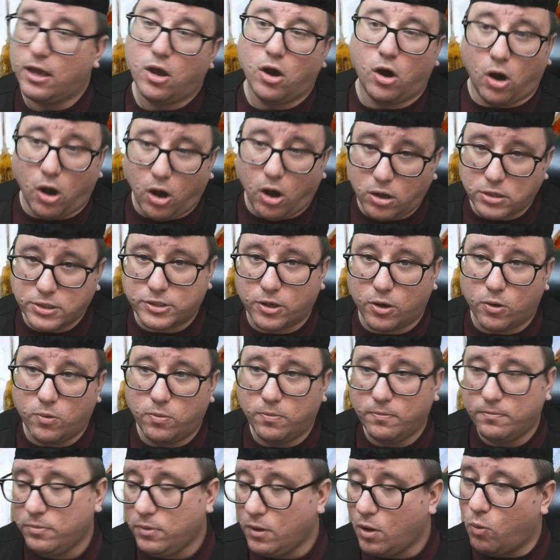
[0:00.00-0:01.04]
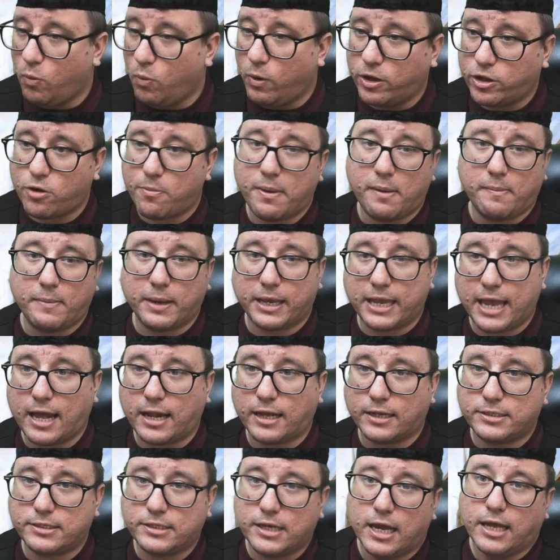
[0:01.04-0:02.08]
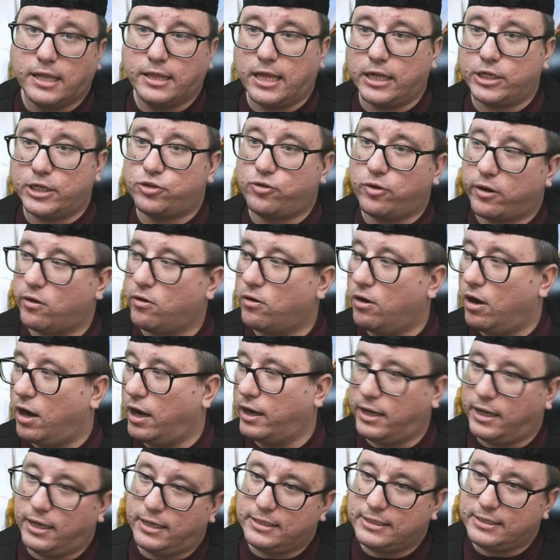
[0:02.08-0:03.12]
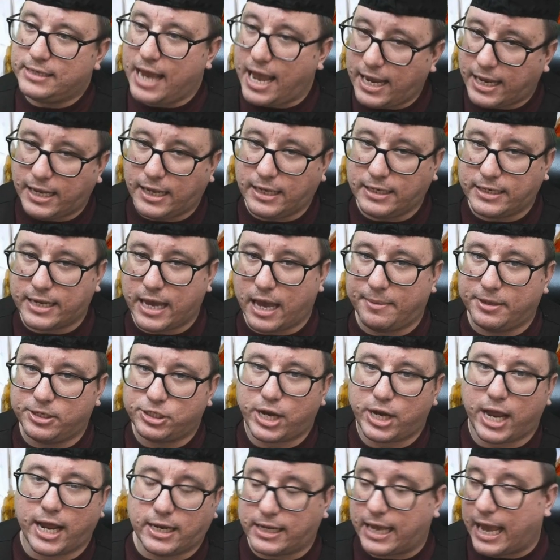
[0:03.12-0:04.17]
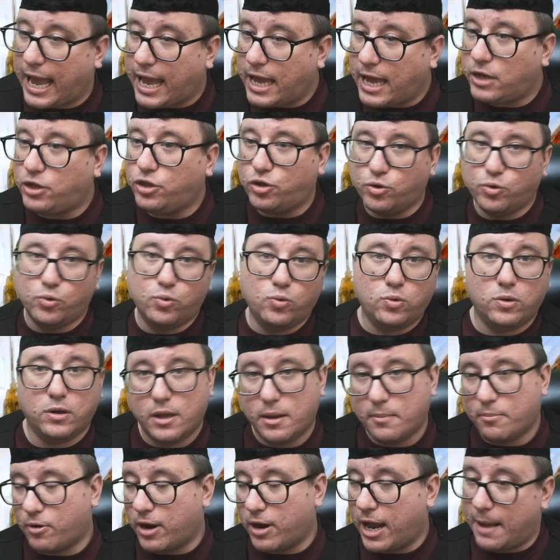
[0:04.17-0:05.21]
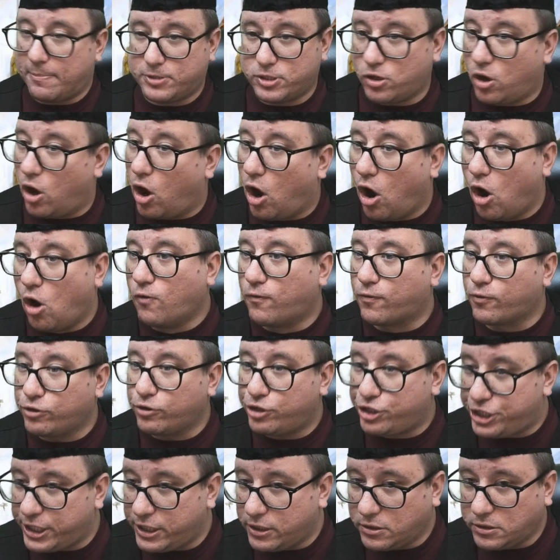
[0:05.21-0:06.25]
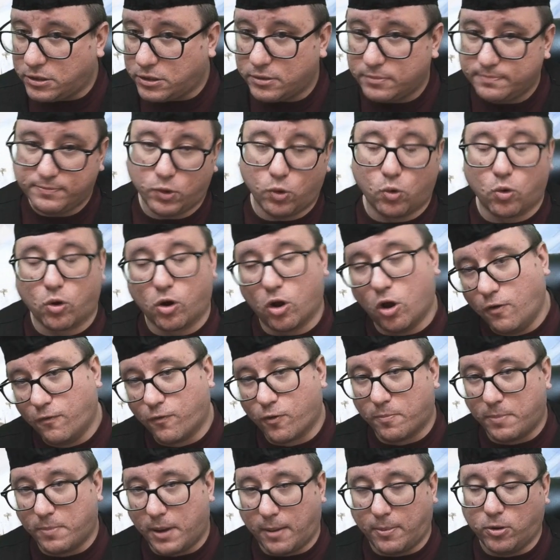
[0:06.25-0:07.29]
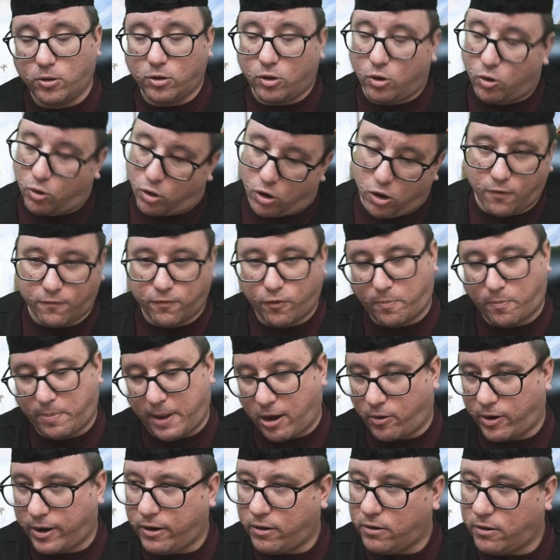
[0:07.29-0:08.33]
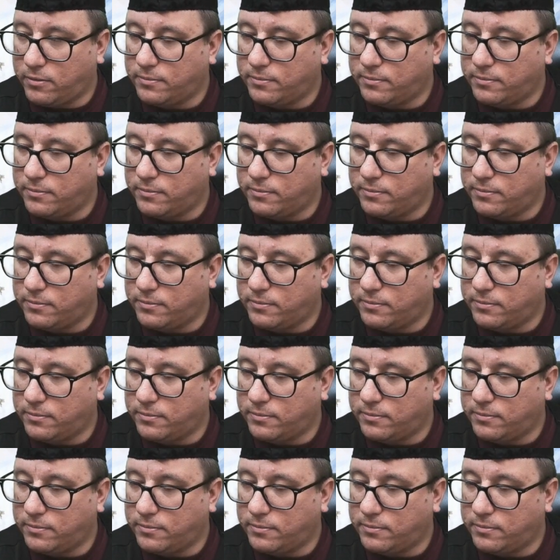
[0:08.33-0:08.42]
Also, will there be mechanics that trigger on taking damage, and can you perhaps over-shield, or over-bubble, or over-barrier?